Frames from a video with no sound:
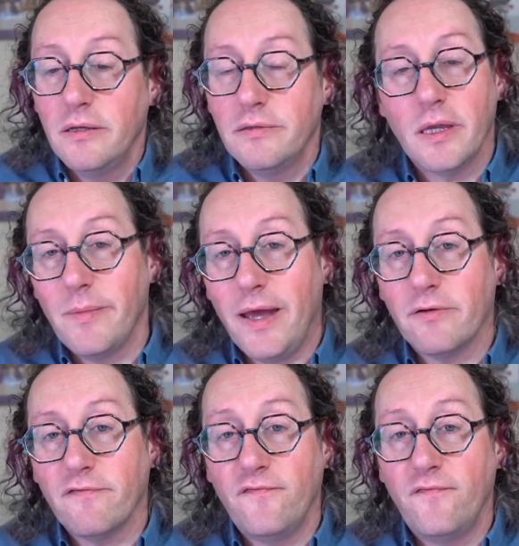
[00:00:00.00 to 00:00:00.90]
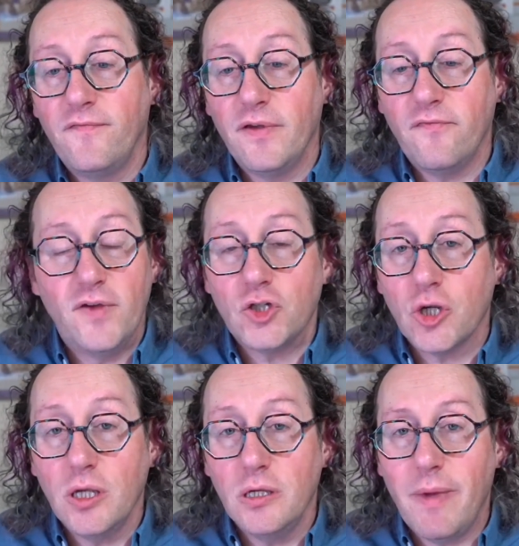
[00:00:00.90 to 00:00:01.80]
the amount of
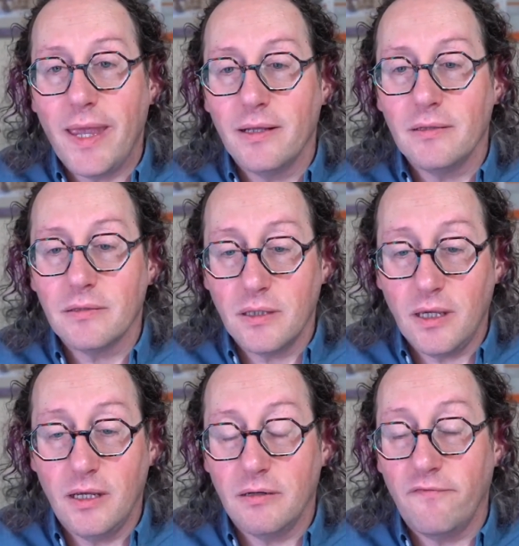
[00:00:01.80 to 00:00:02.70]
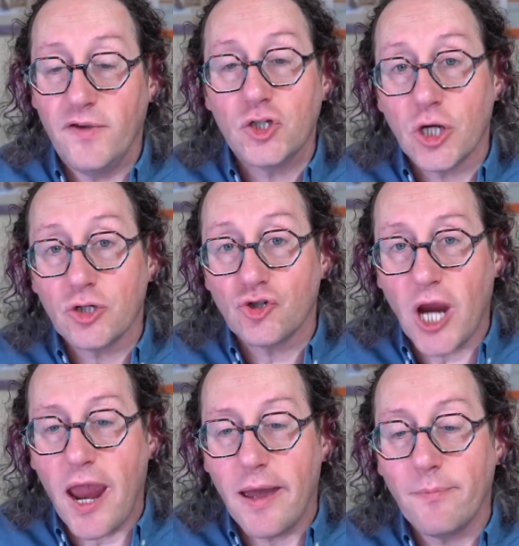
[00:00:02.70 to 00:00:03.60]
phishing emails in a phishing
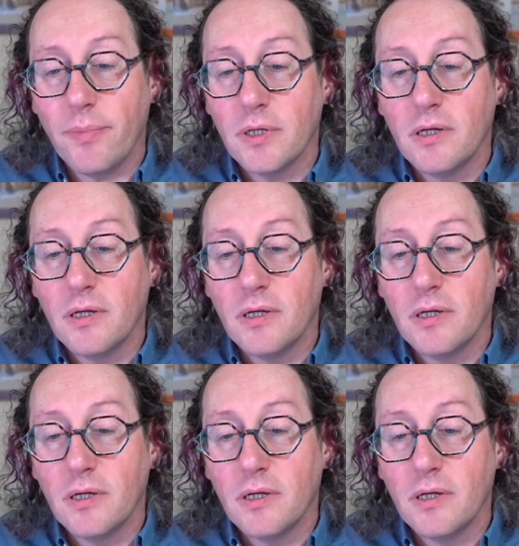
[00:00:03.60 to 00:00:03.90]
trap